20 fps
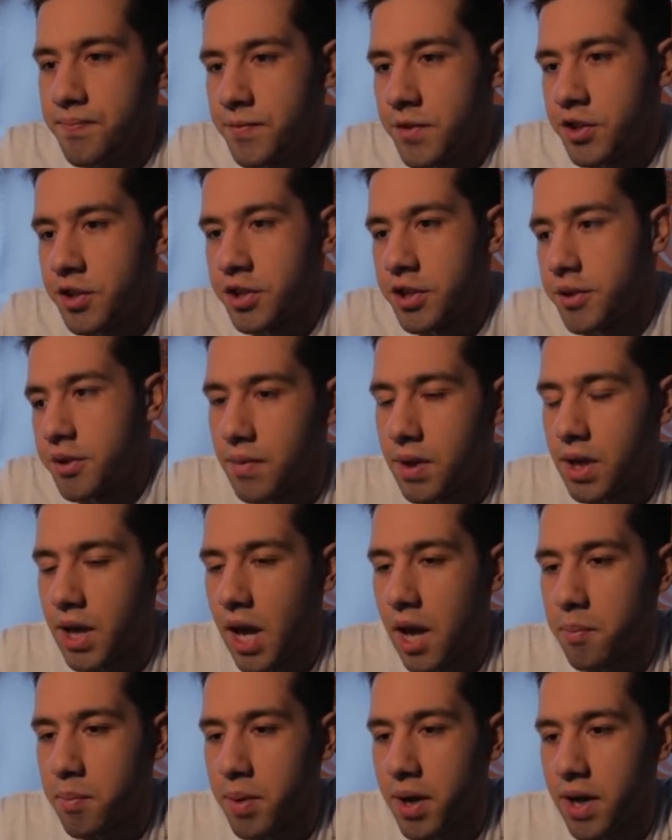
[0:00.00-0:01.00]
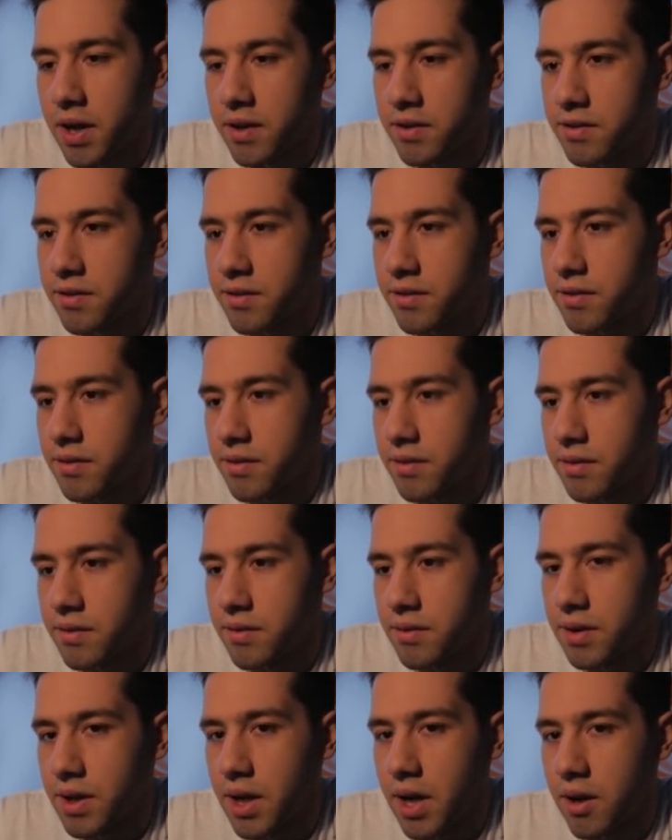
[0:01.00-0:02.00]
Sure. He can't pass
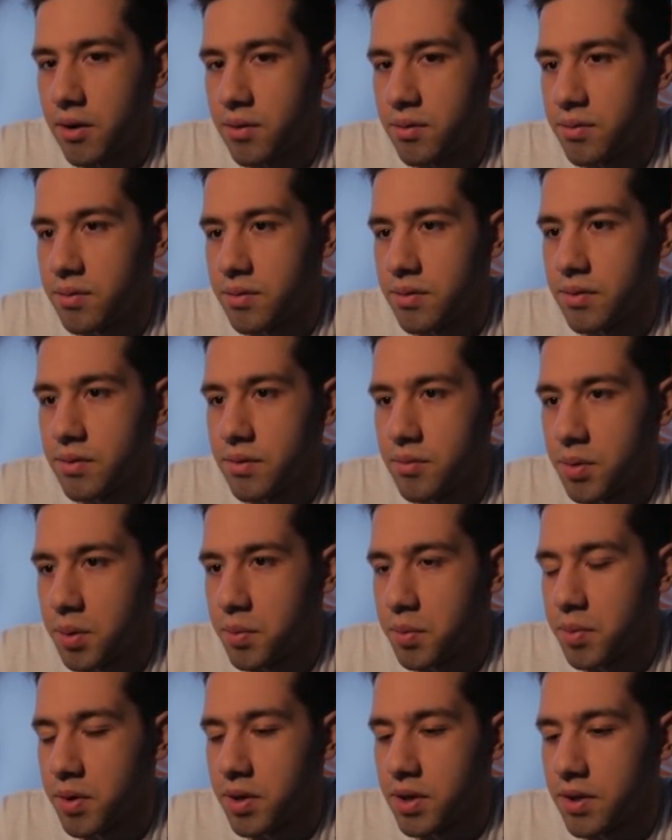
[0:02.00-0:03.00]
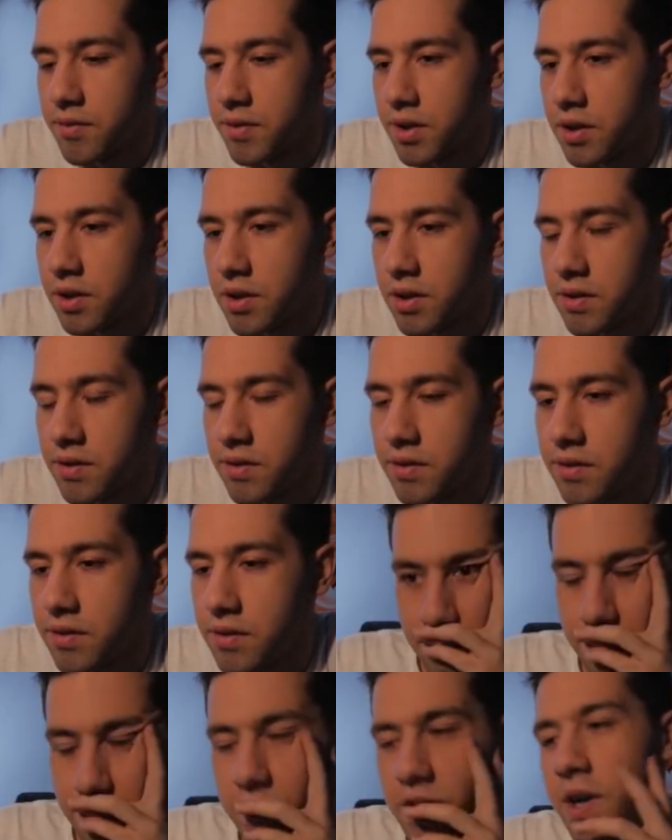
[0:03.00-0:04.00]
now. We would be on even cards.
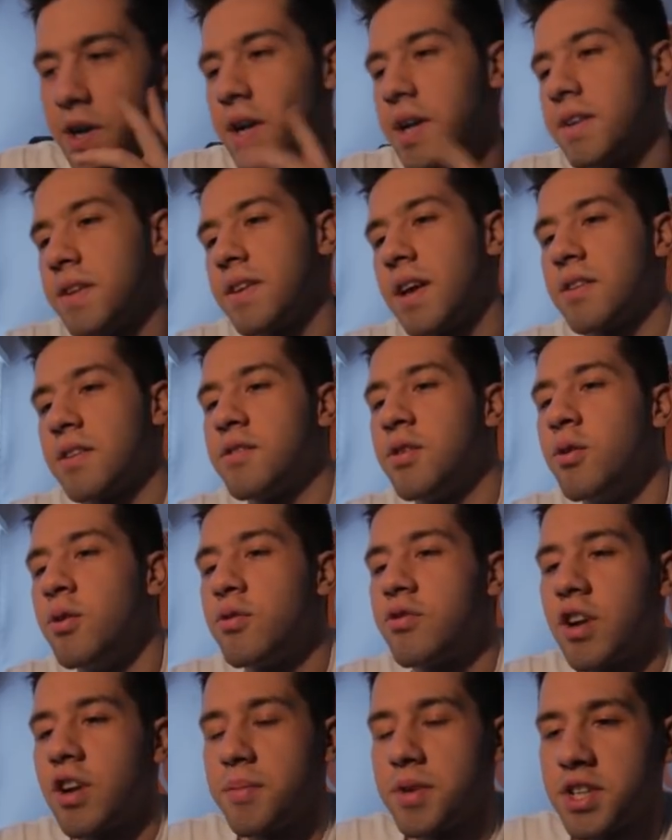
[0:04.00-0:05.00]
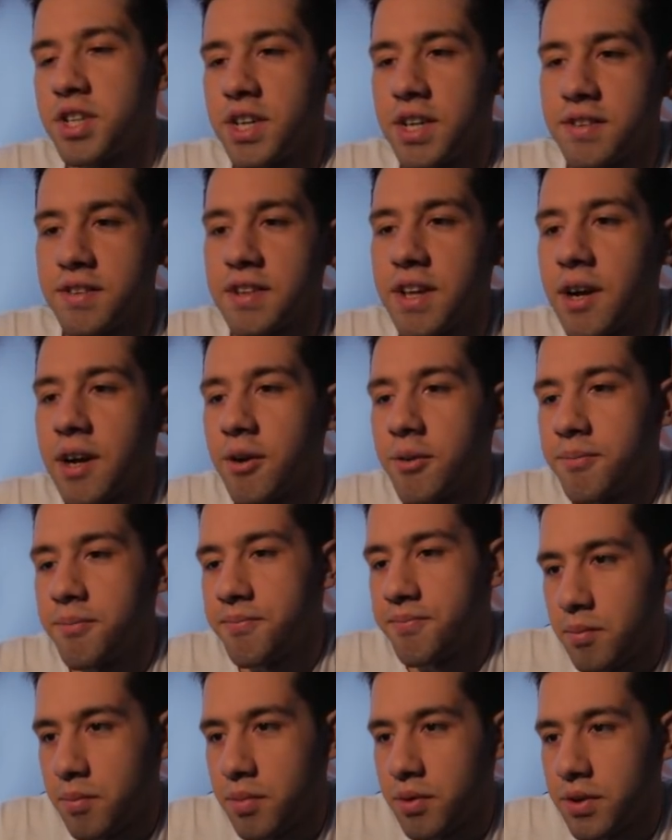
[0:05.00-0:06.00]
Alright, he's got 2 Trebuchets now.
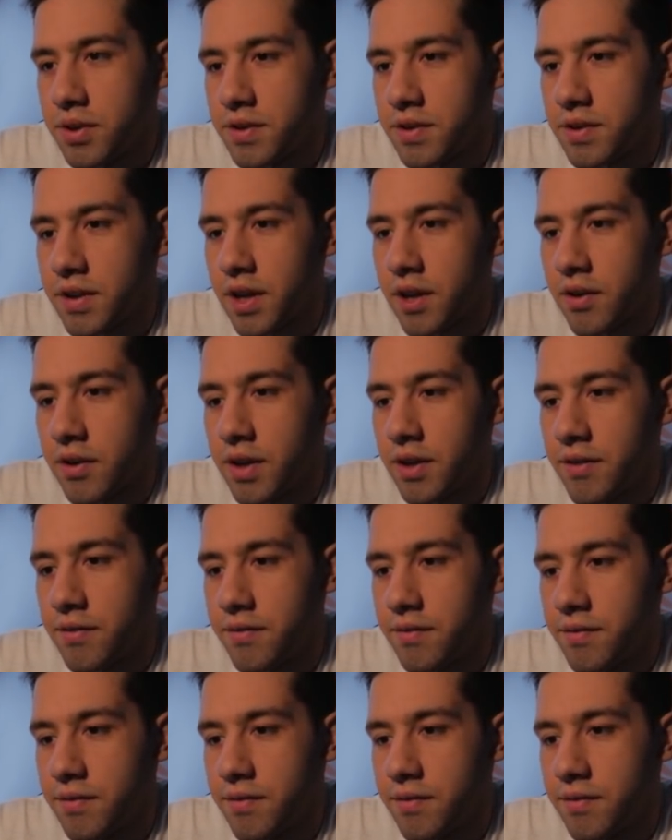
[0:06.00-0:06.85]
Pretty scary.